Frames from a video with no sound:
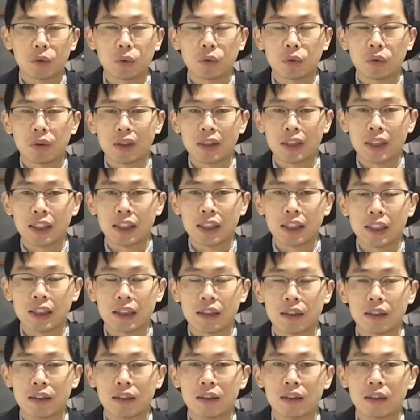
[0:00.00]
to the heat,
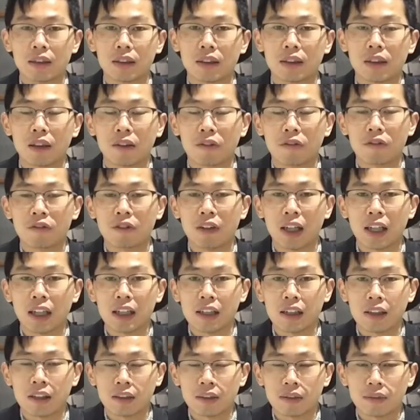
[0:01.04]
it's the
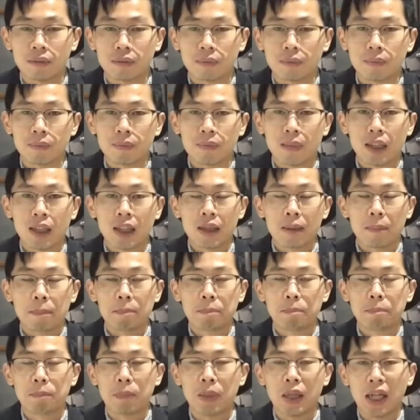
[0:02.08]
fire.
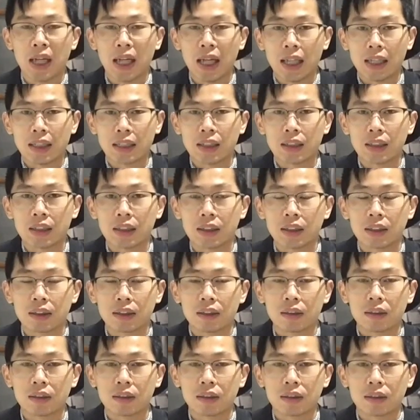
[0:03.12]
Black
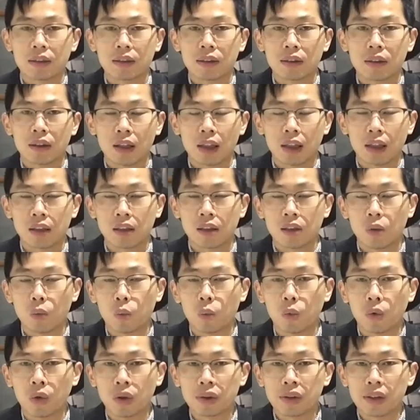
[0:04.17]
is the
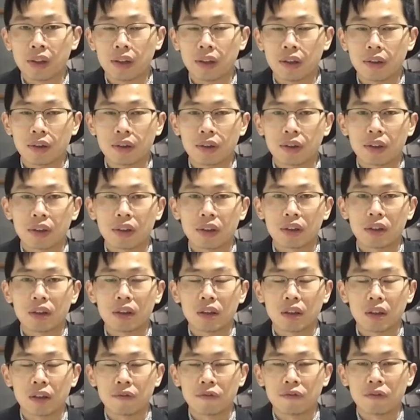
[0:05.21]
water. So
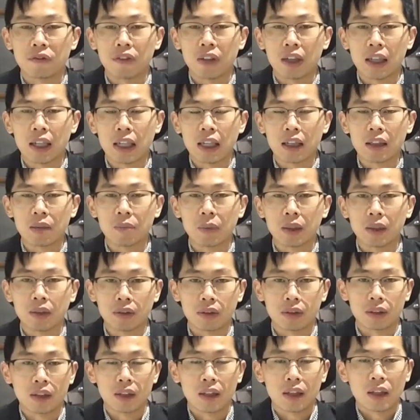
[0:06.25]
in 5
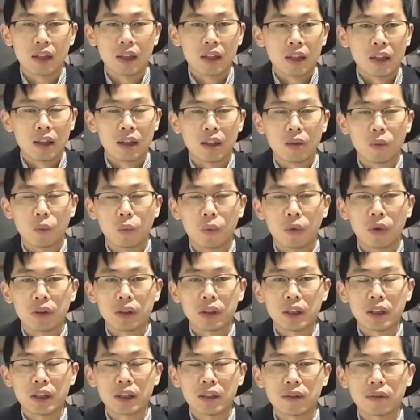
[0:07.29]
elements, the
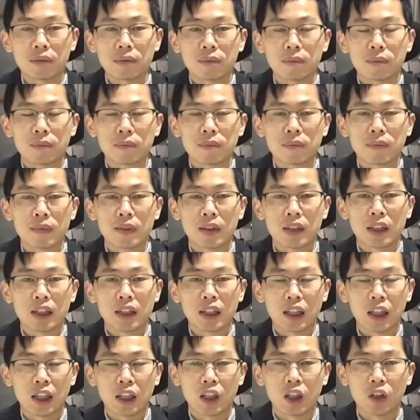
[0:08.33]
water
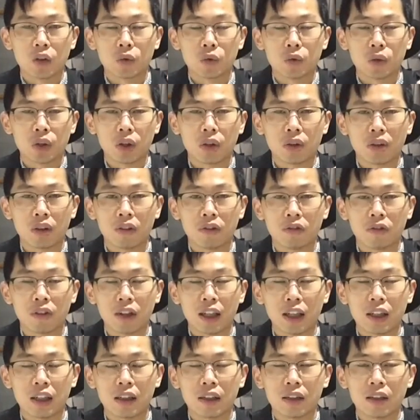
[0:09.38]
can control the
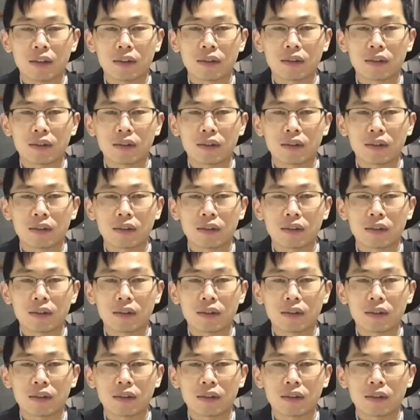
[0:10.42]
fire.